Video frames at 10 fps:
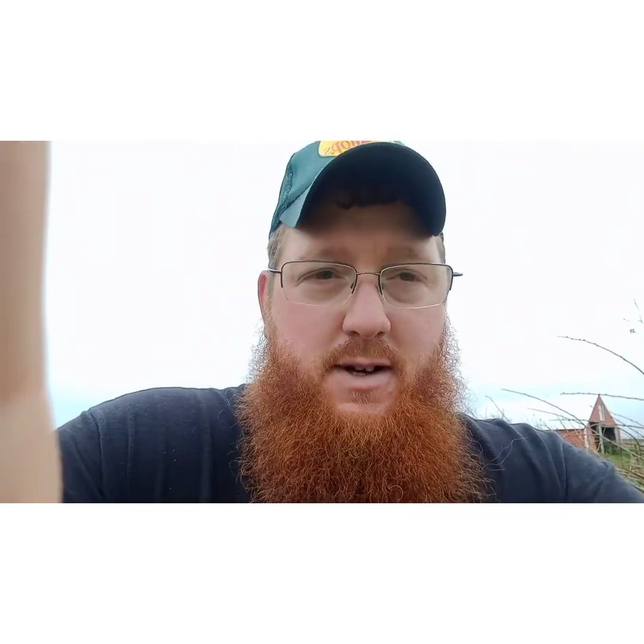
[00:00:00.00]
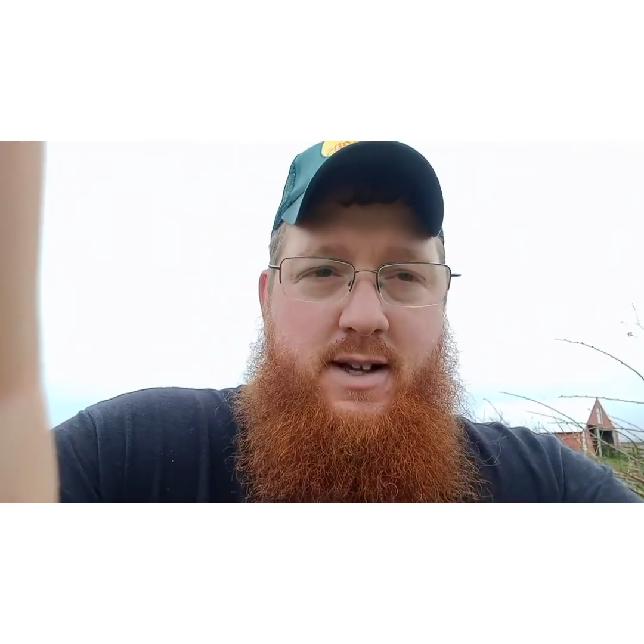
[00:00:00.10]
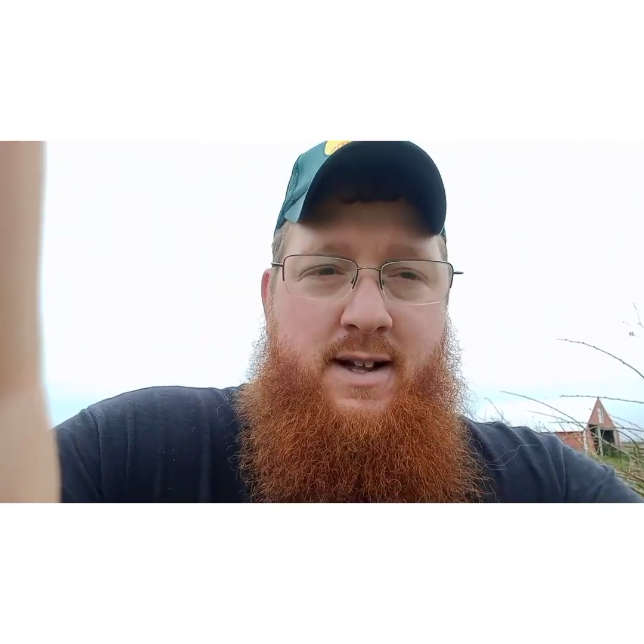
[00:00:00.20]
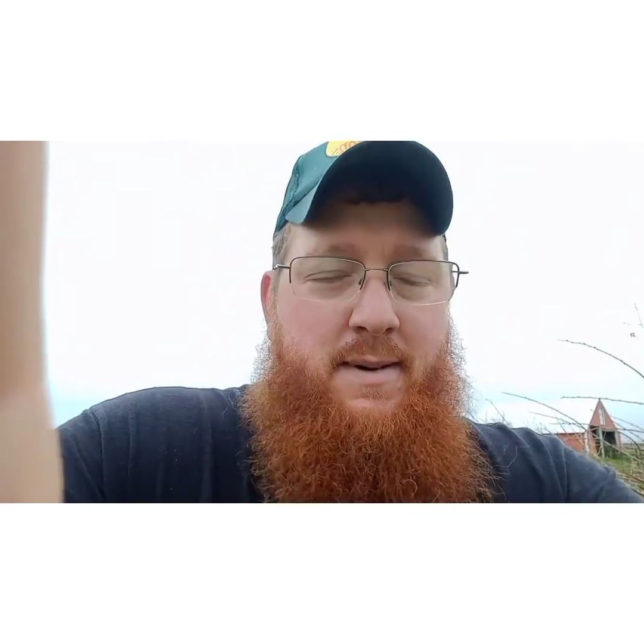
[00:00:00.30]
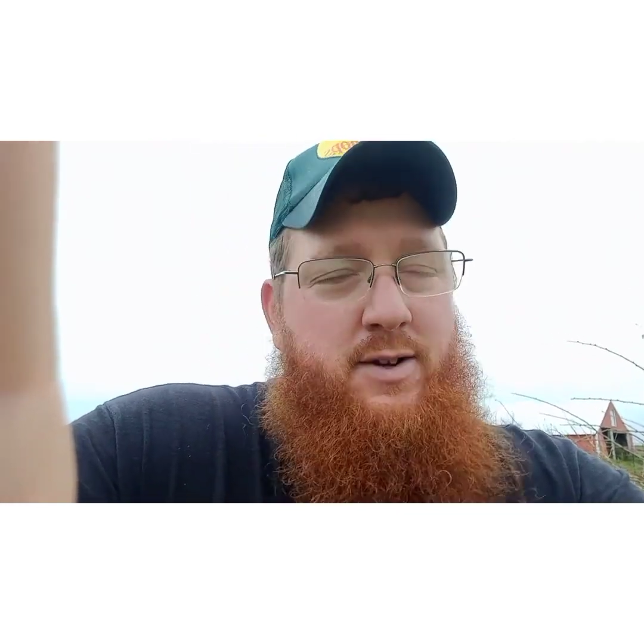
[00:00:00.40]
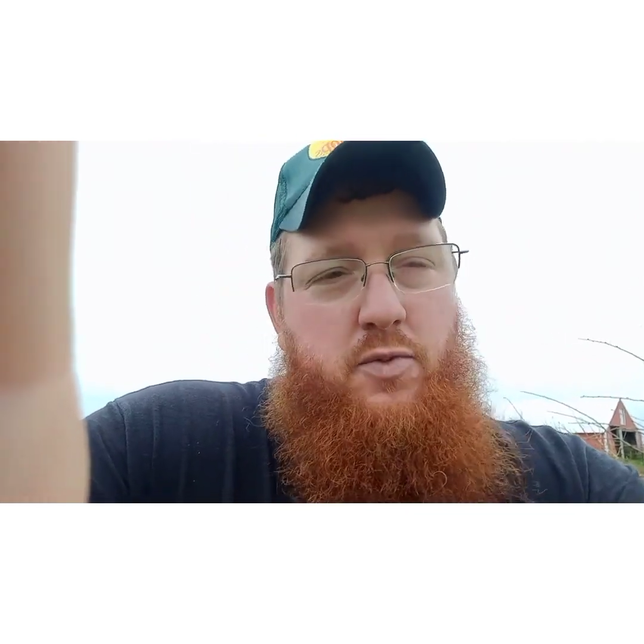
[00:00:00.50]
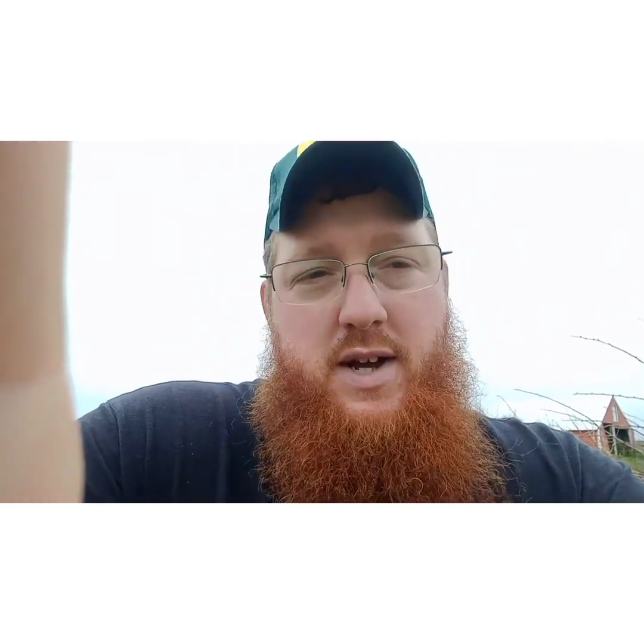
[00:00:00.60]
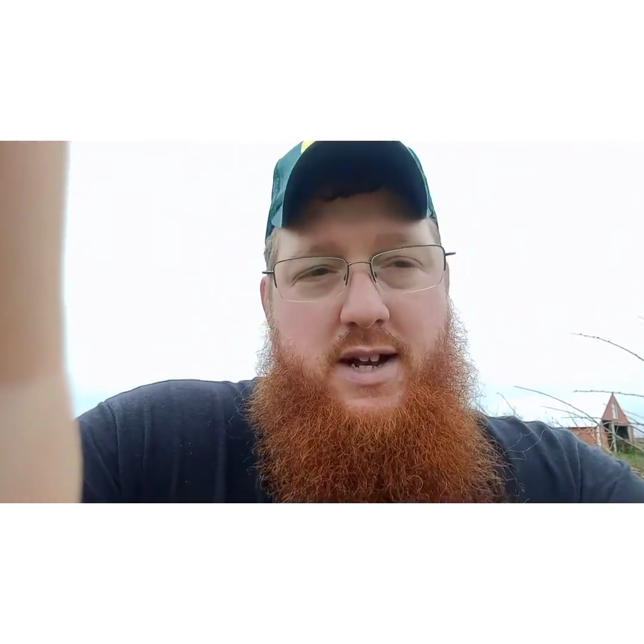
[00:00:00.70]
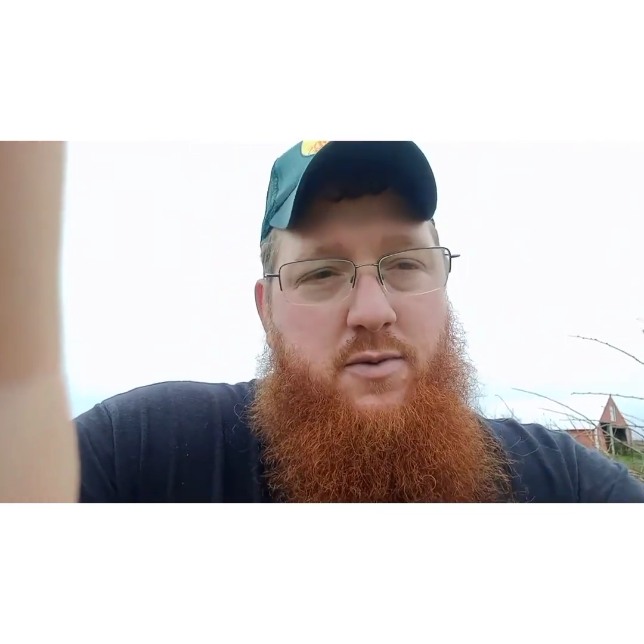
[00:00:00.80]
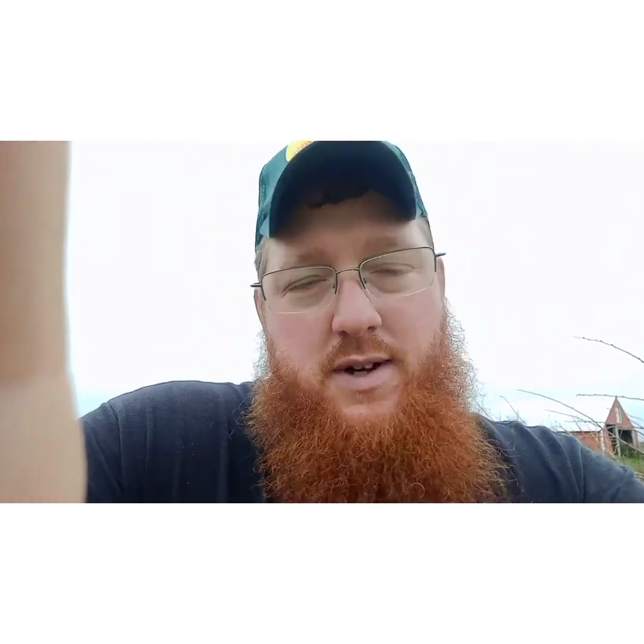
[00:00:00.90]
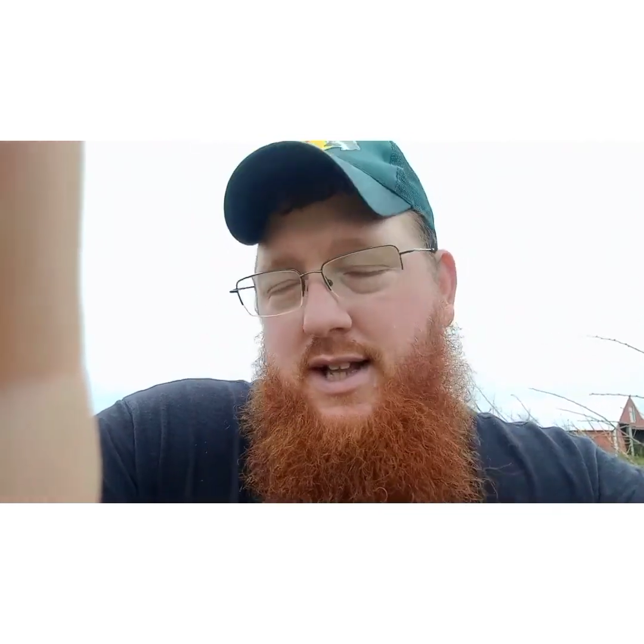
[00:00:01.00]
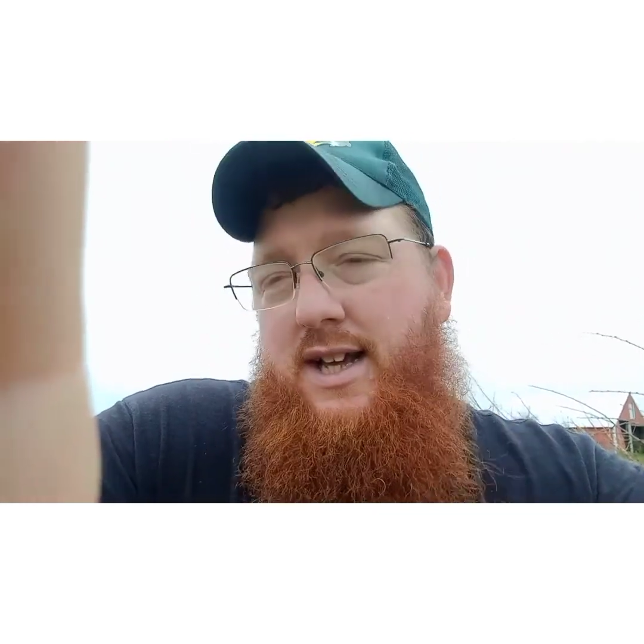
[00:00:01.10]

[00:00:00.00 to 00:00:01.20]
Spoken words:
It makes weeding really